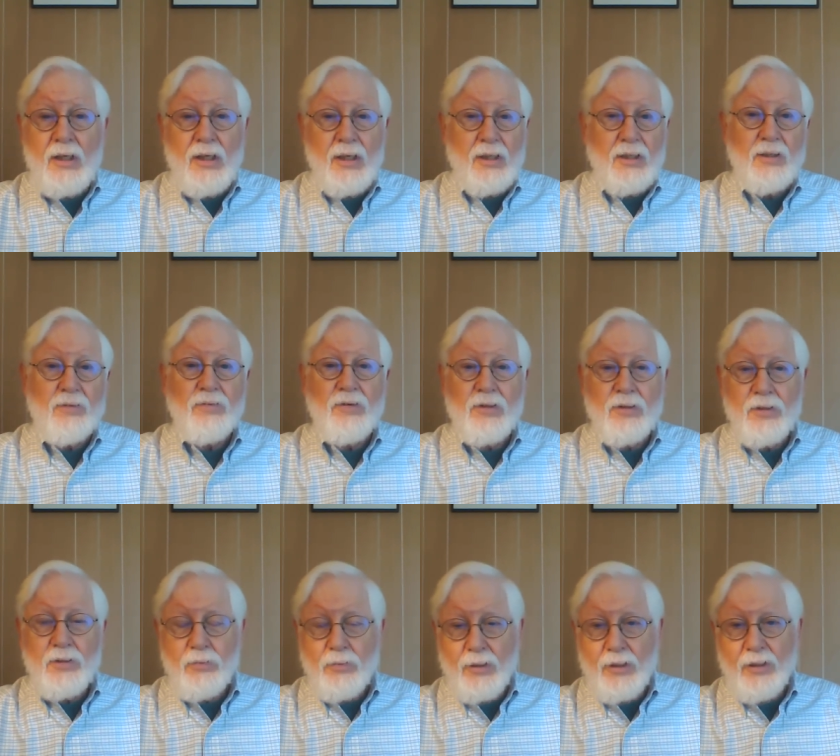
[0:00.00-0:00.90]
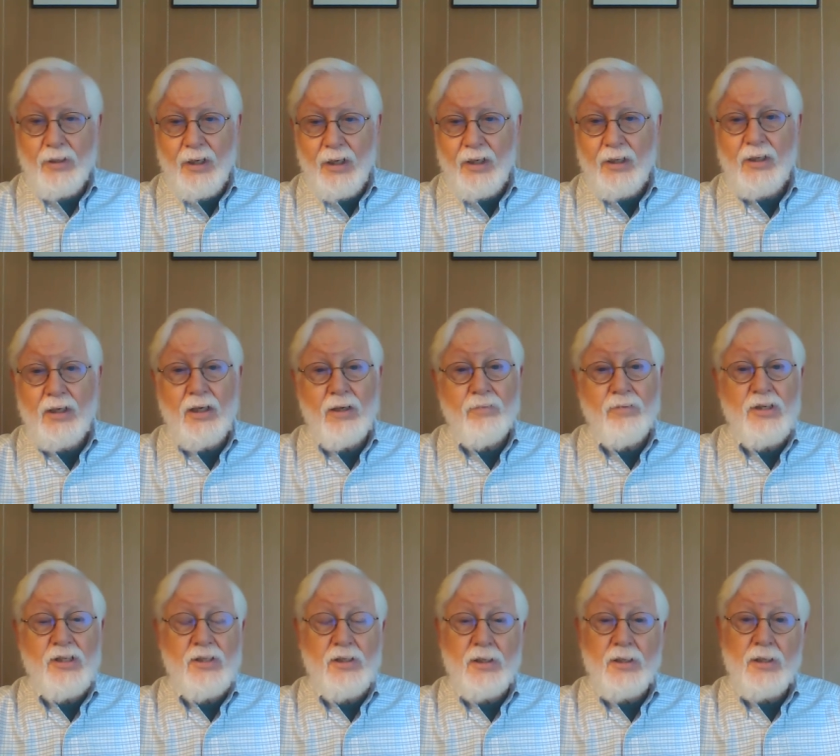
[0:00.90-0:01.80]
And if you're doing that,
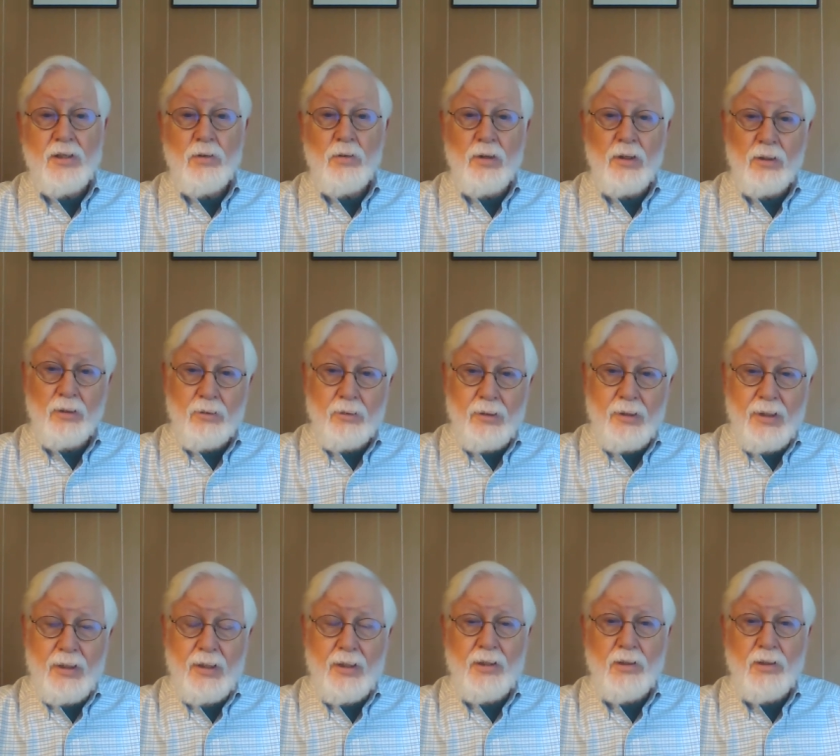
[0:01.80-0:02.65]
obviously you are learning,